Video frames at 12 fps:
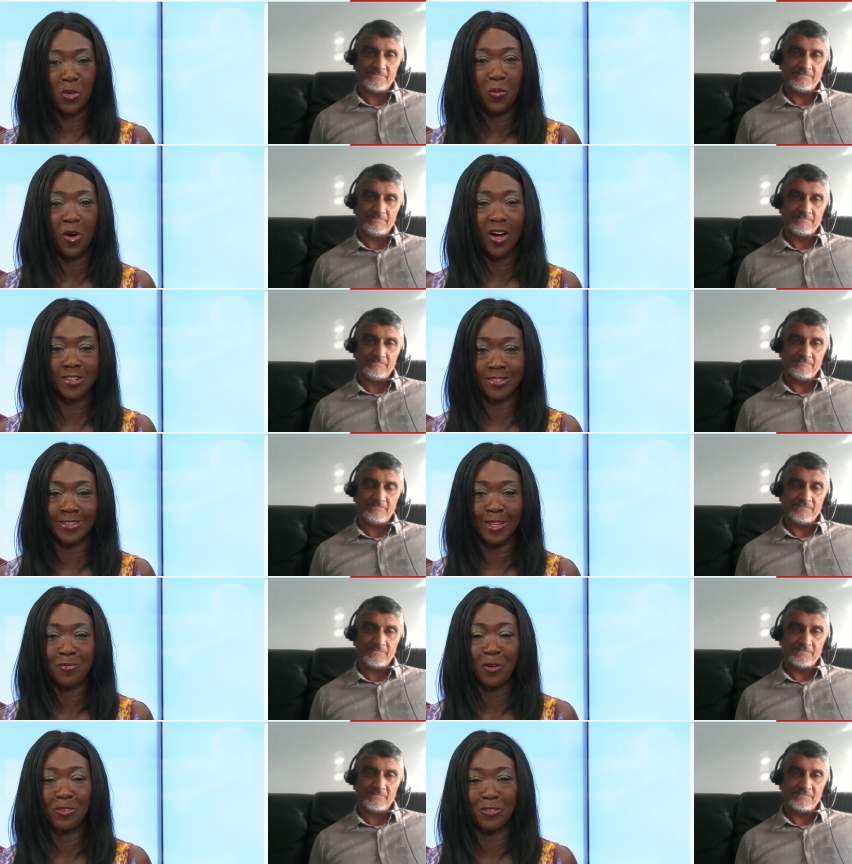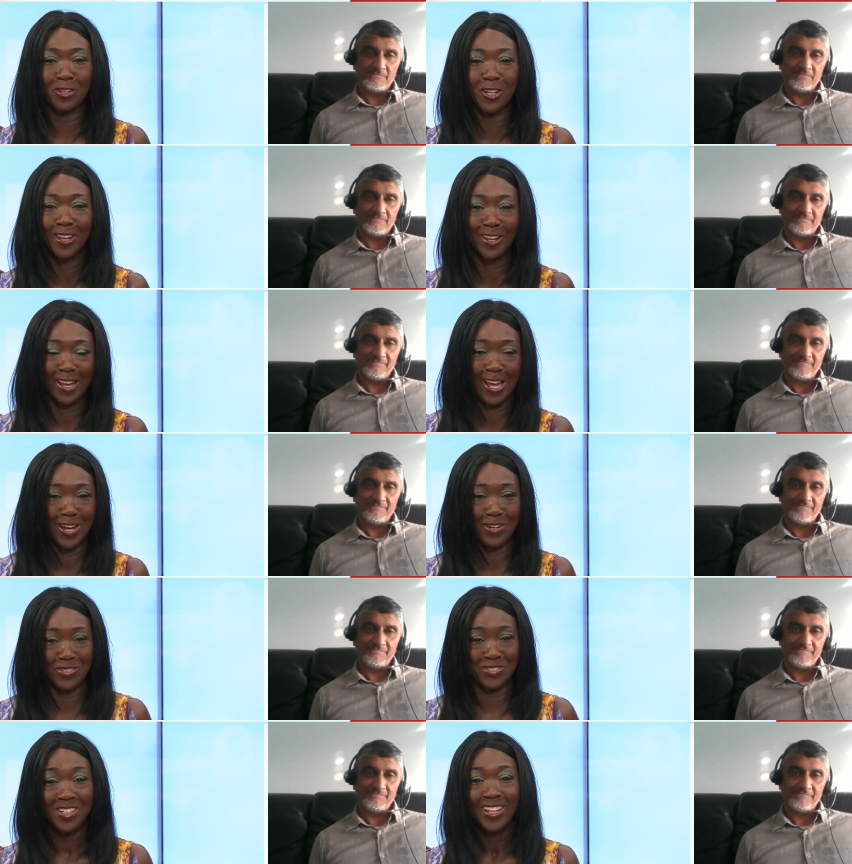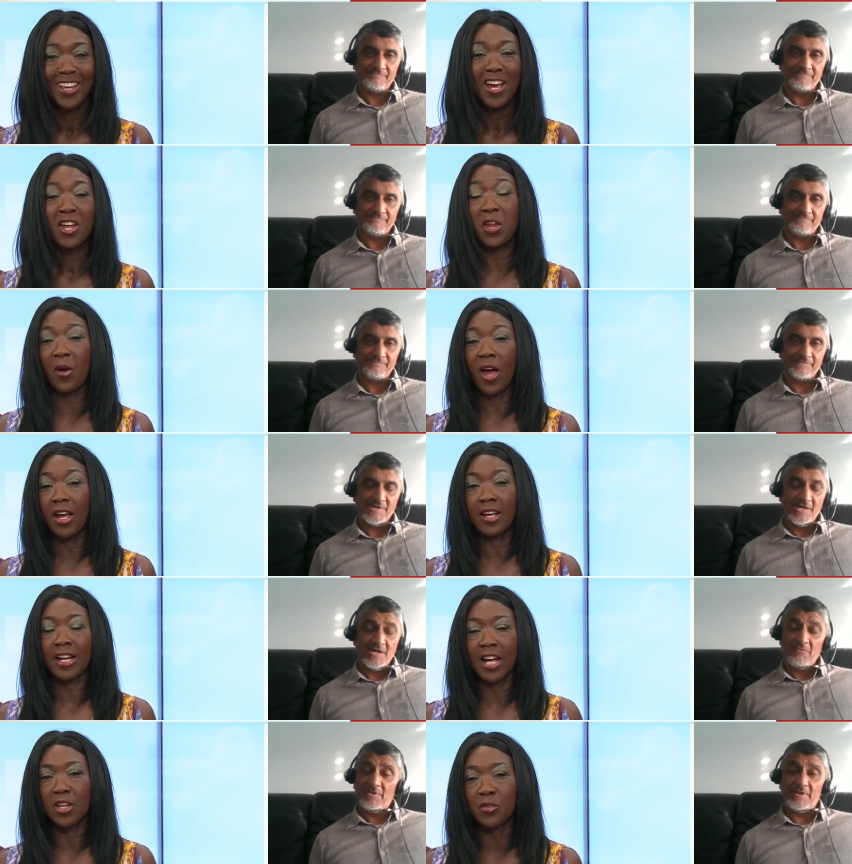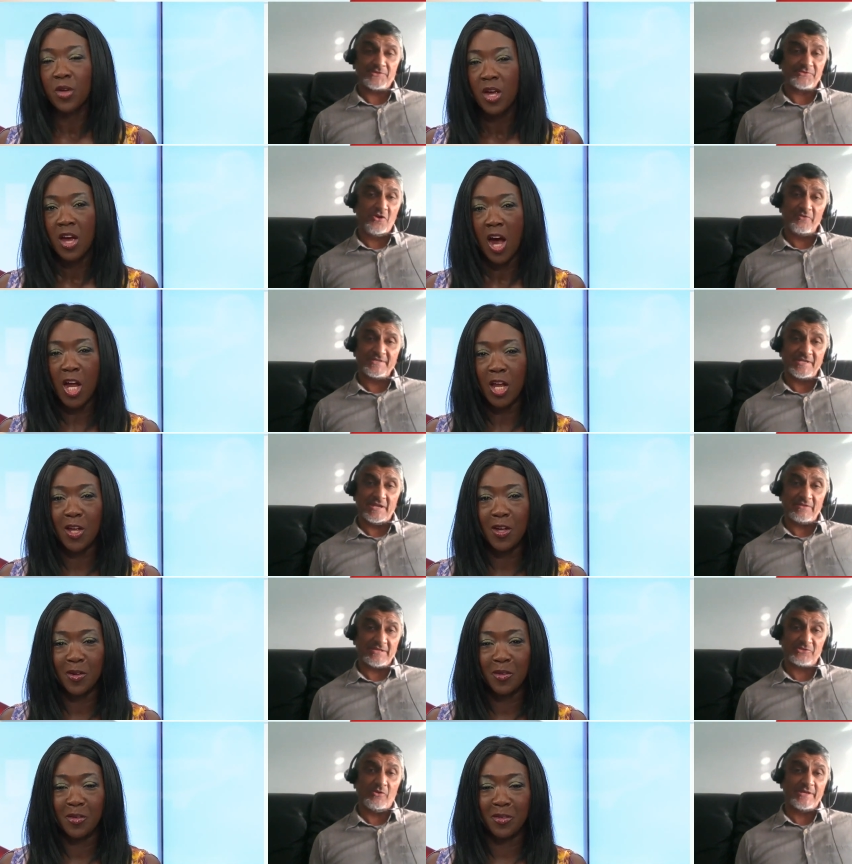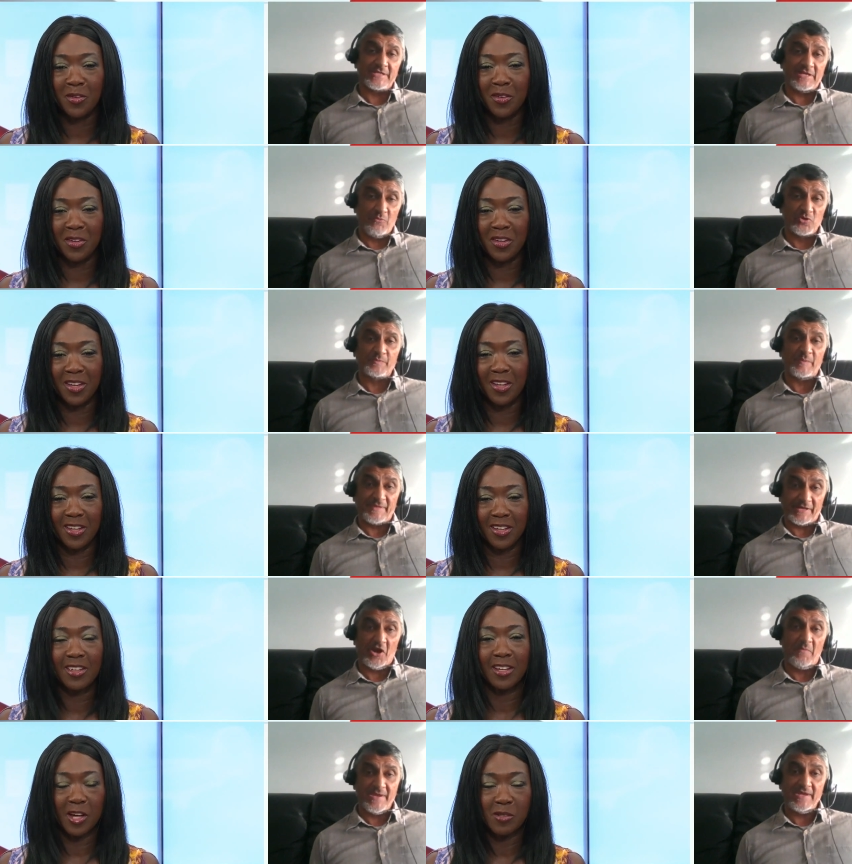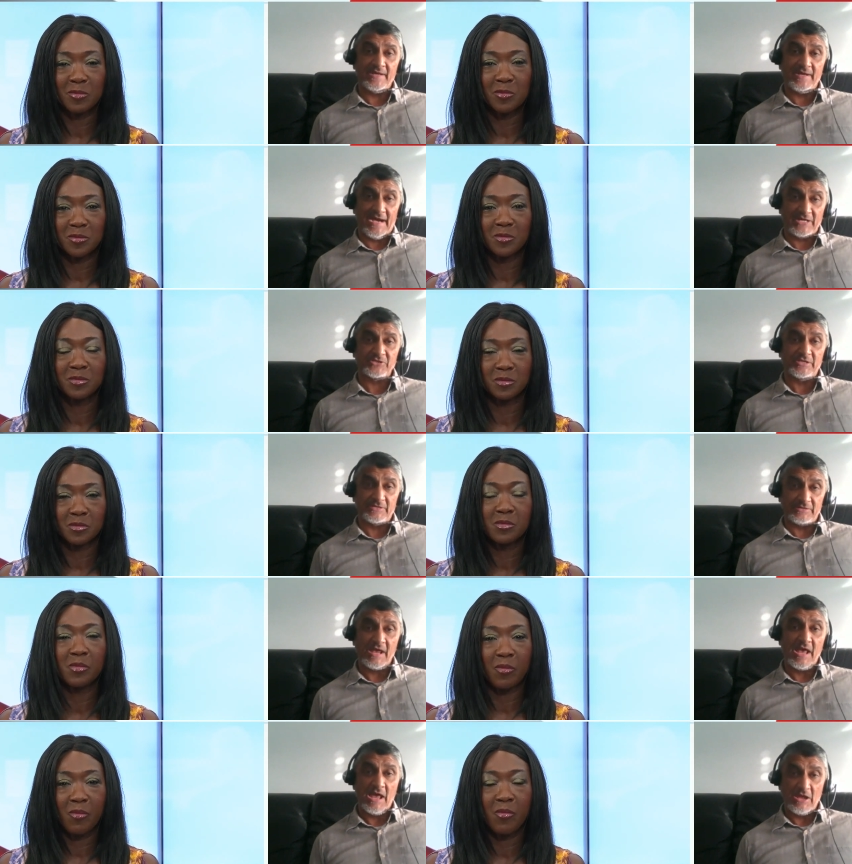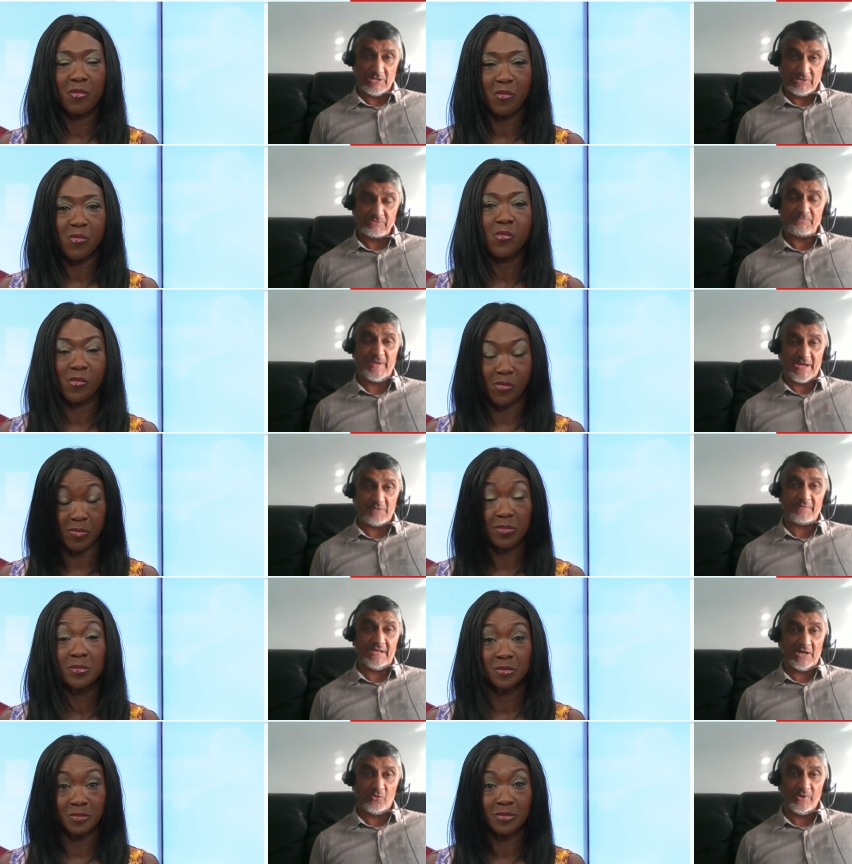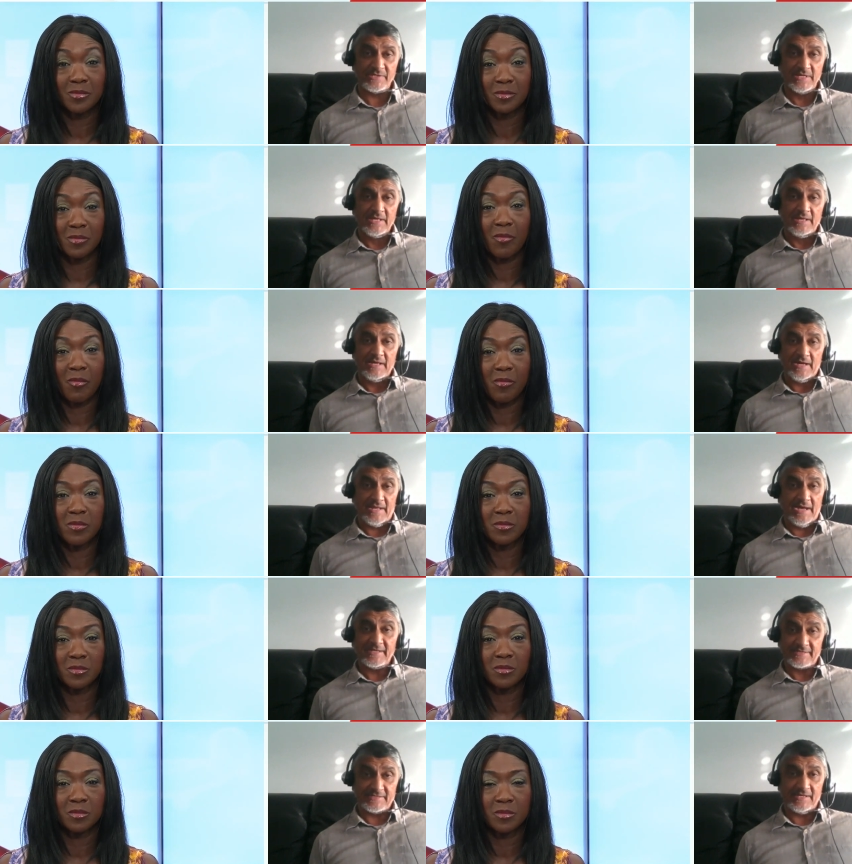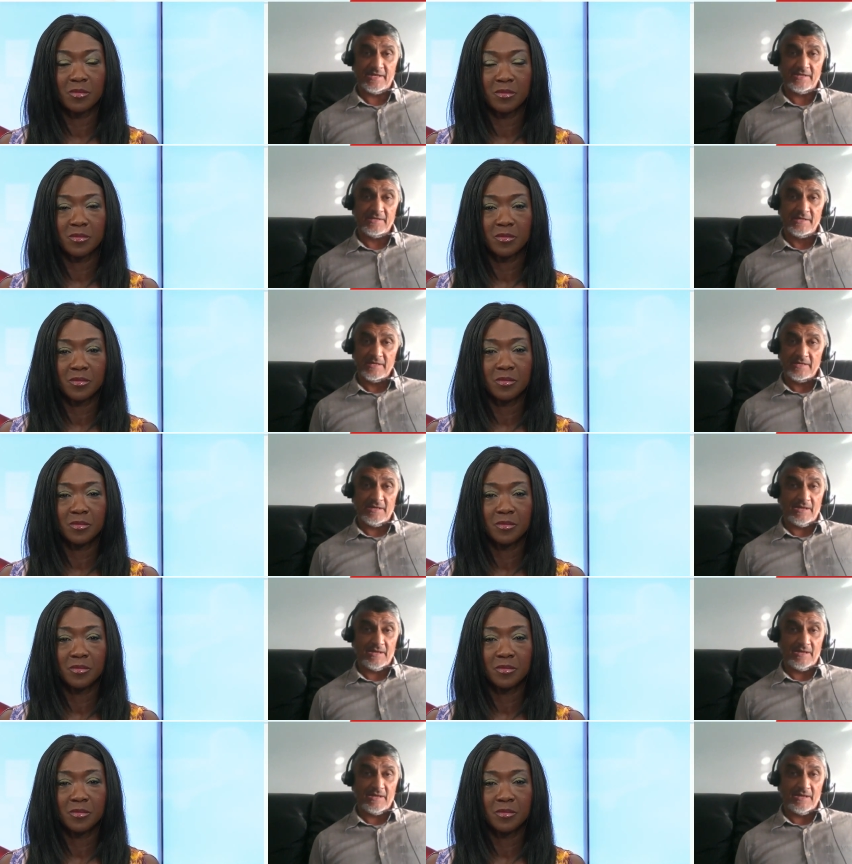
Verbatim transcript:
Speaker 1: so why should they bother to learn ours? No, I, I kind of
Speaker 2: well, that's wrong, isn't it? That's wrong, isn't it? Most people that come here actually pick up the language, and I say